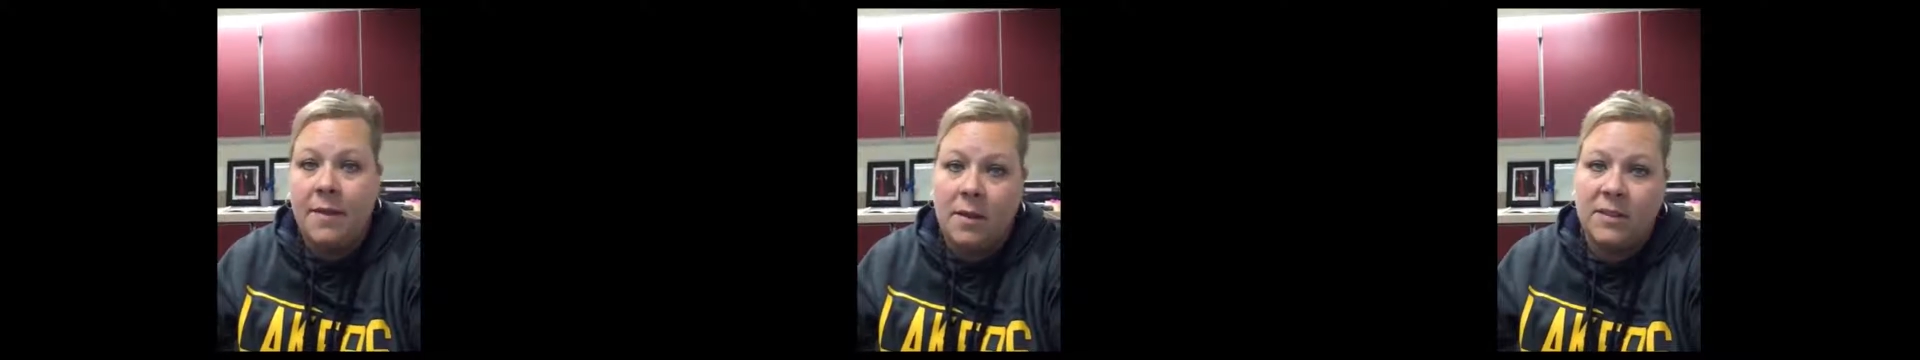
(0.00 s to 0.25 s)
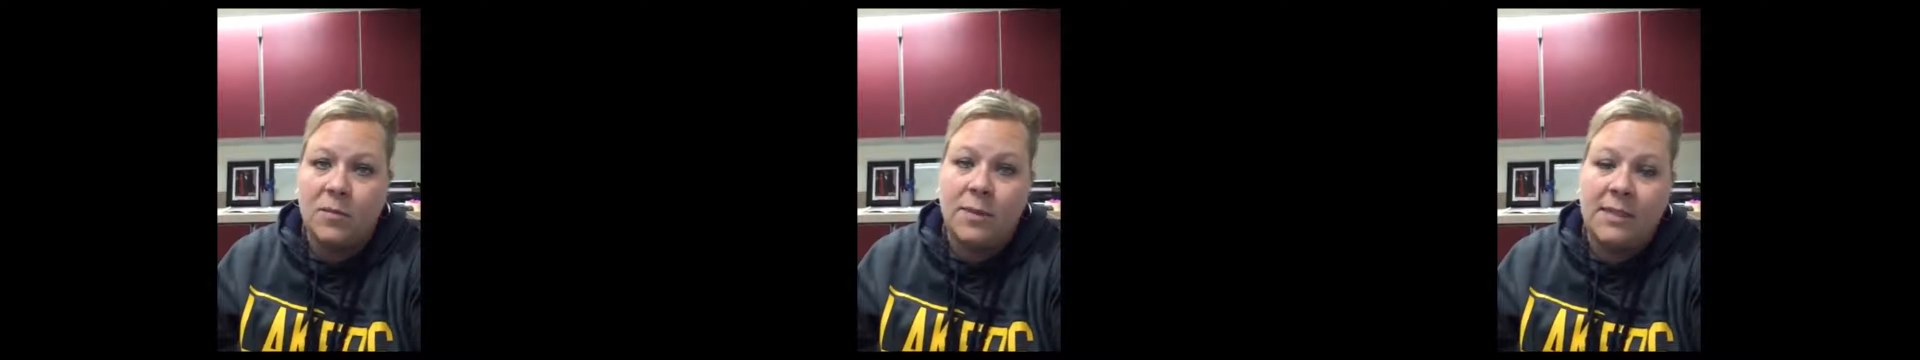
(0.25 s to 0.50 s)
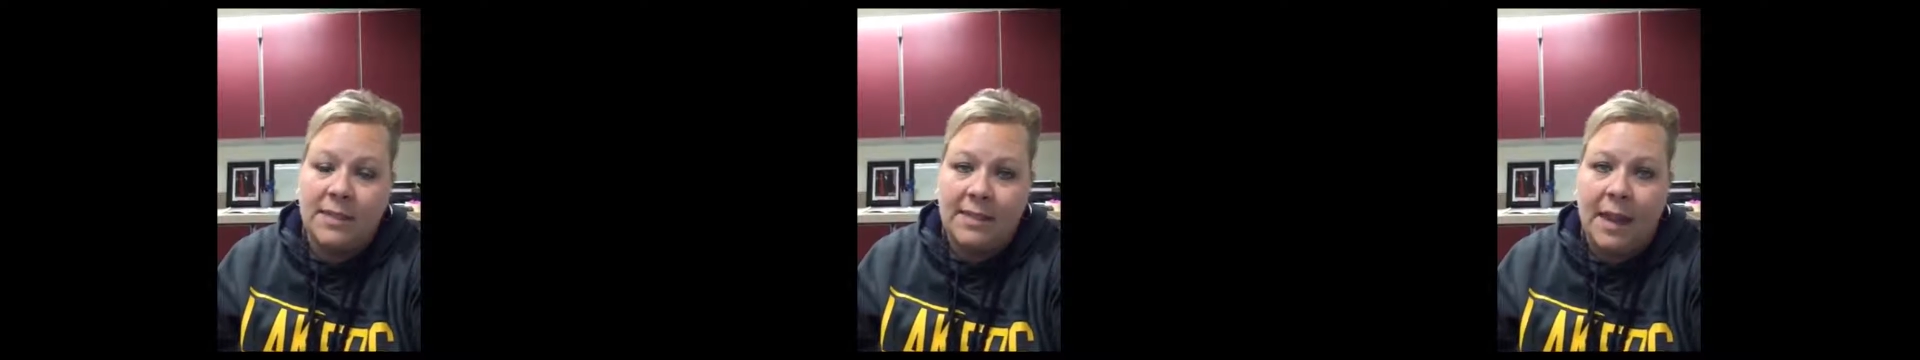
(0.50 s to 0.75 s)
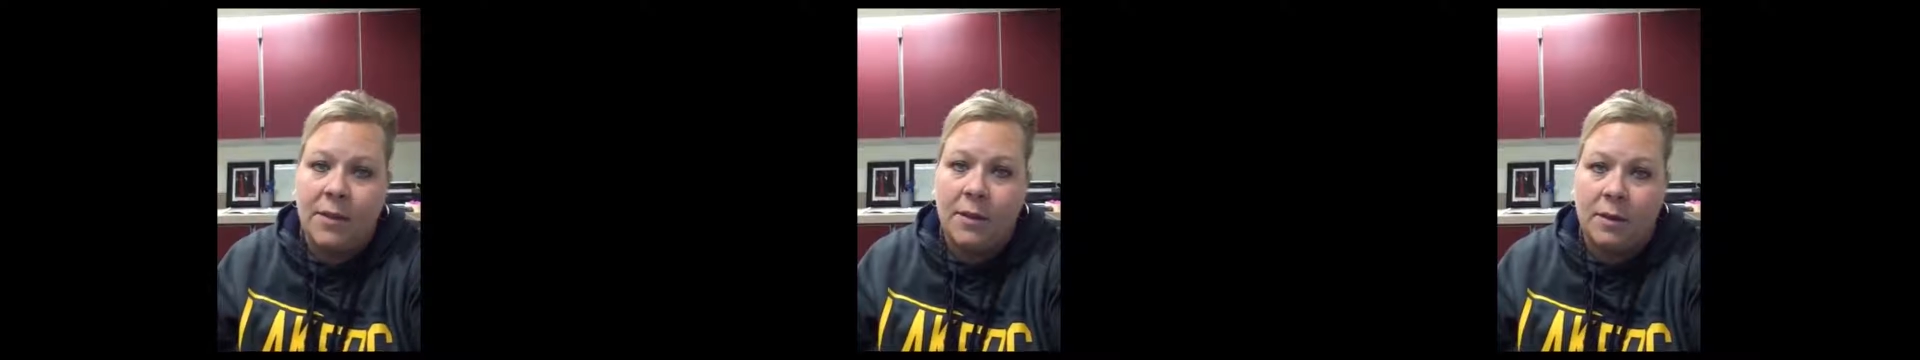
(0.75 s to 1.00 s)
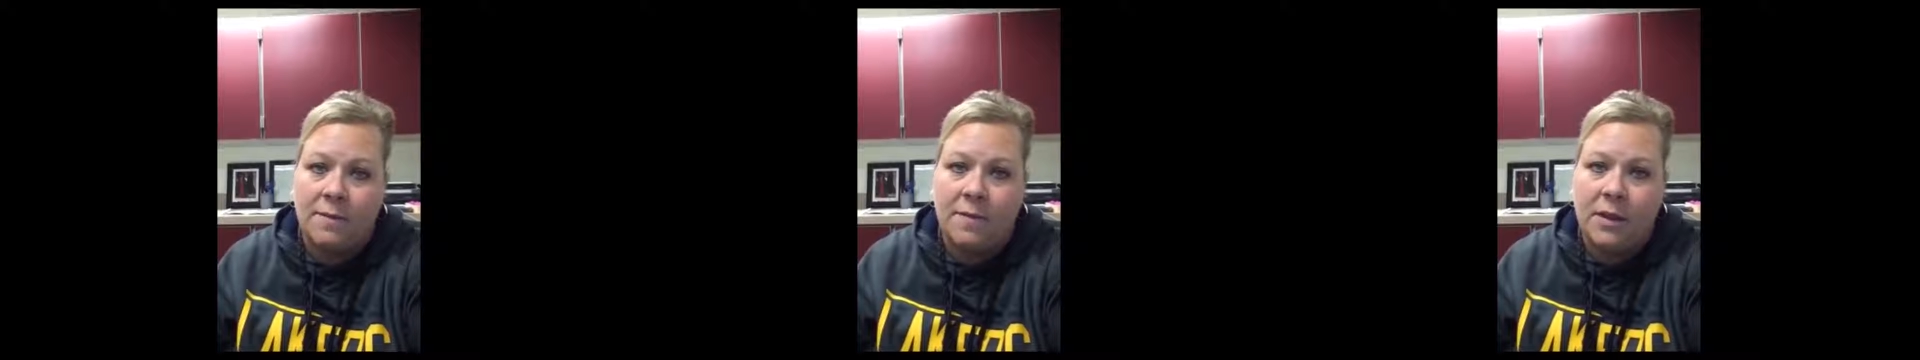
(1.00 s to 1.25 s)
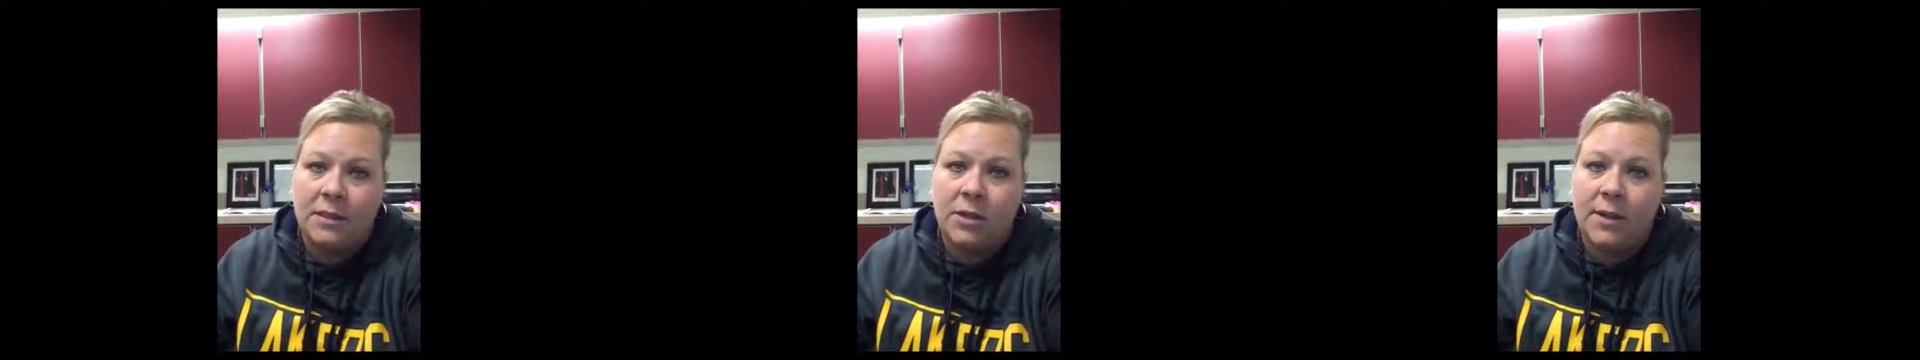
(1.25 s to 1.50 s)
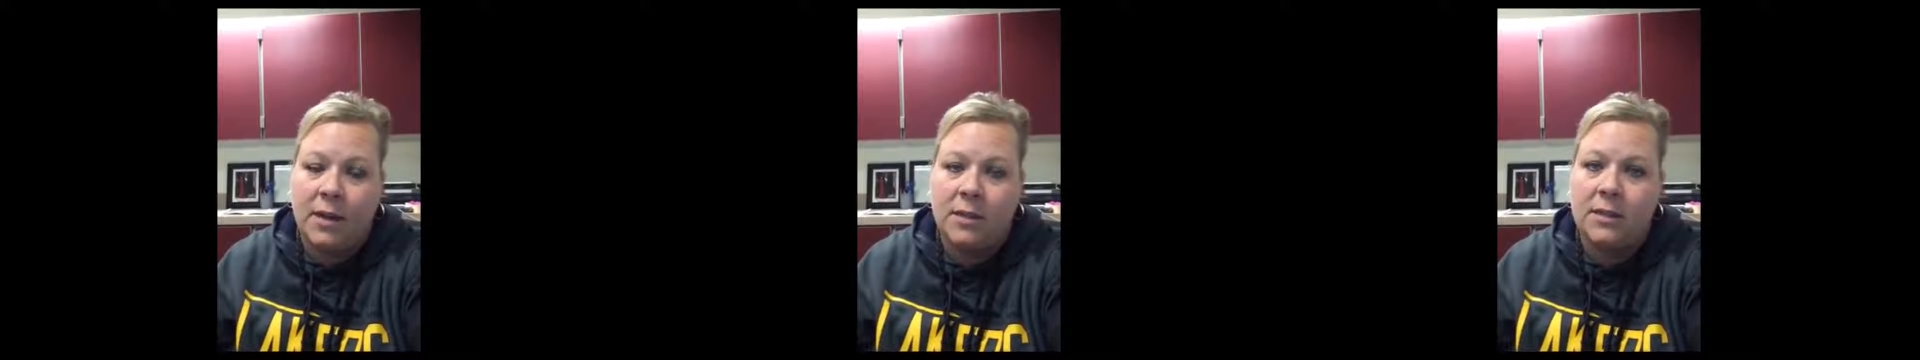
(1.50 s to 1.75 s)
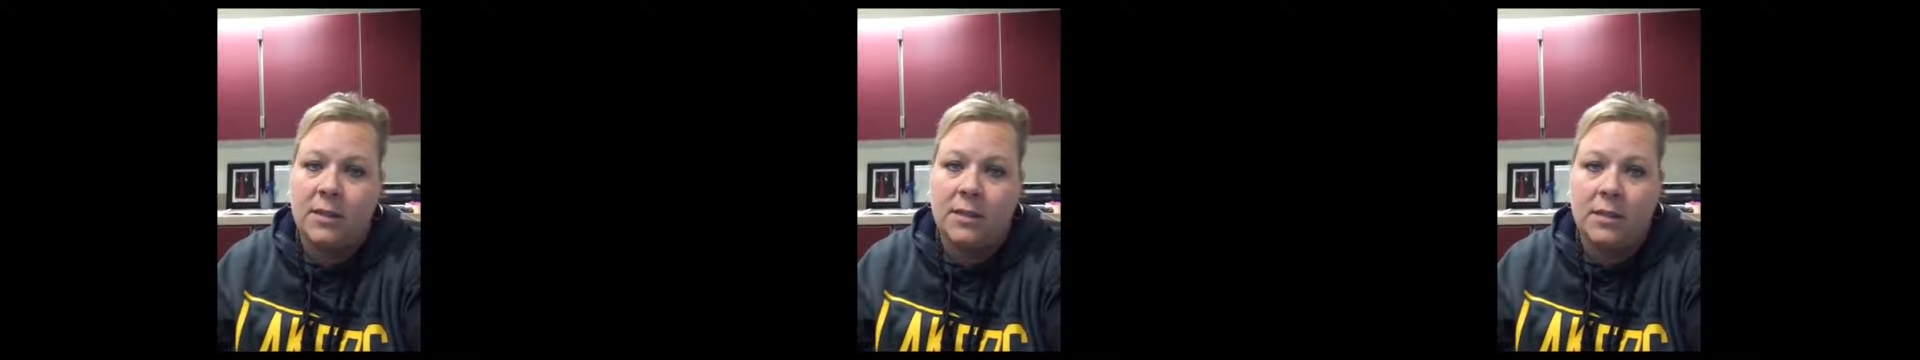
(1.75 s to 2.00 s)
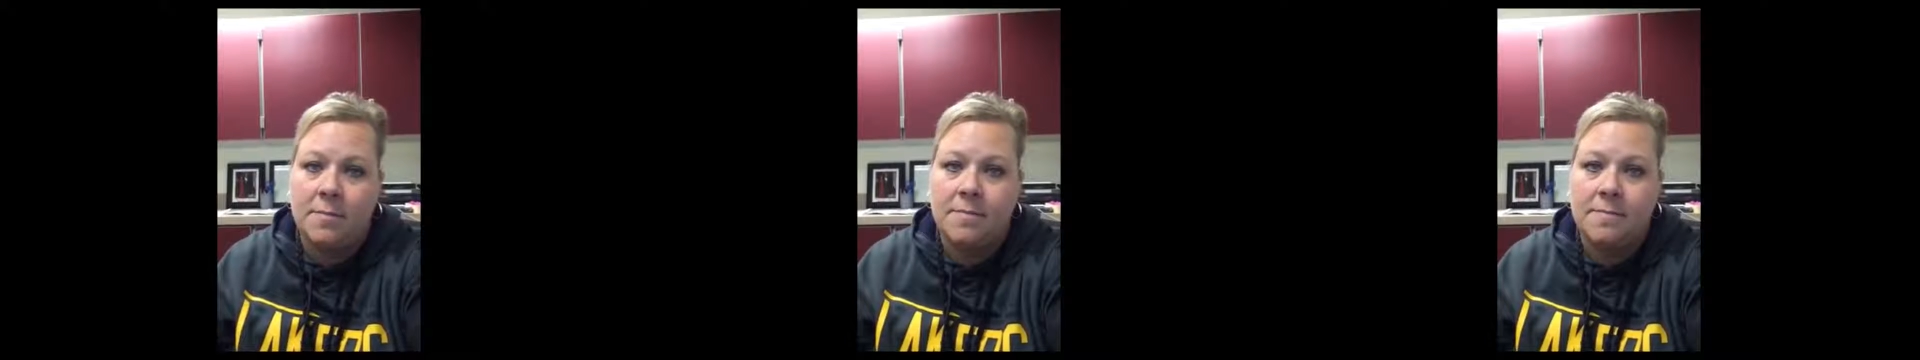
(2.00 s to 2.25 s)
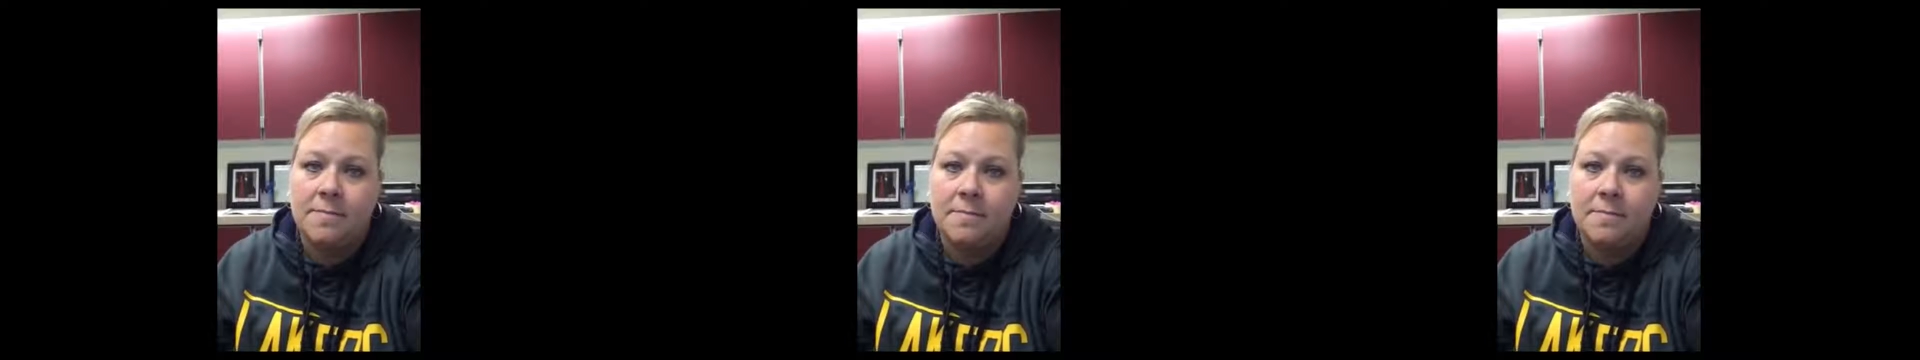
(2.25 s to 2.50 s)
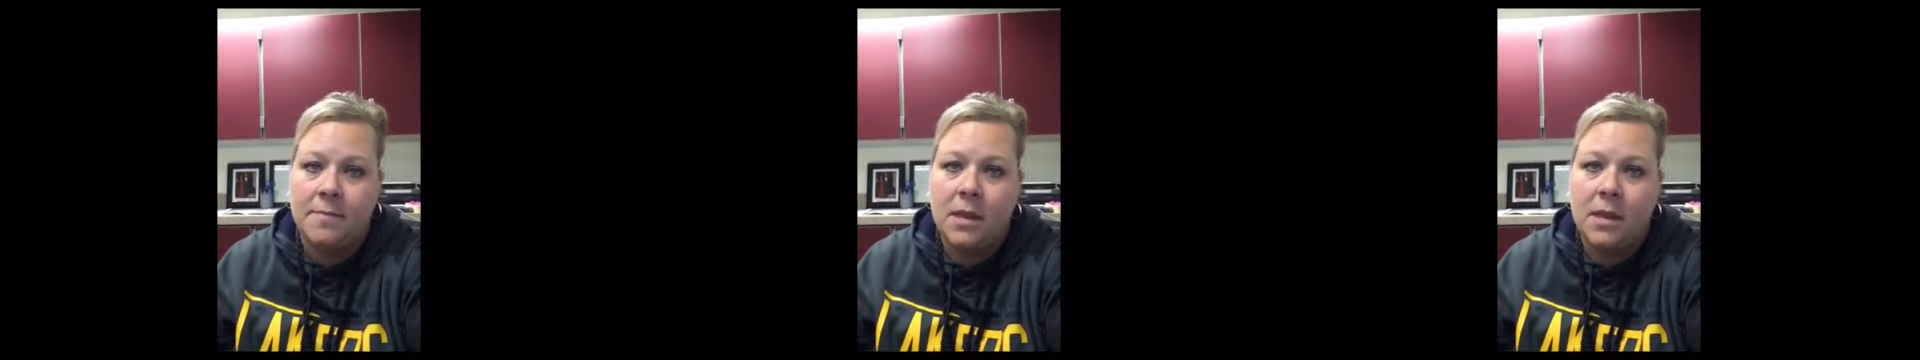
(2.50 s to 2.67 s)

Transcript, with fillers: they've also been together in the foster care system.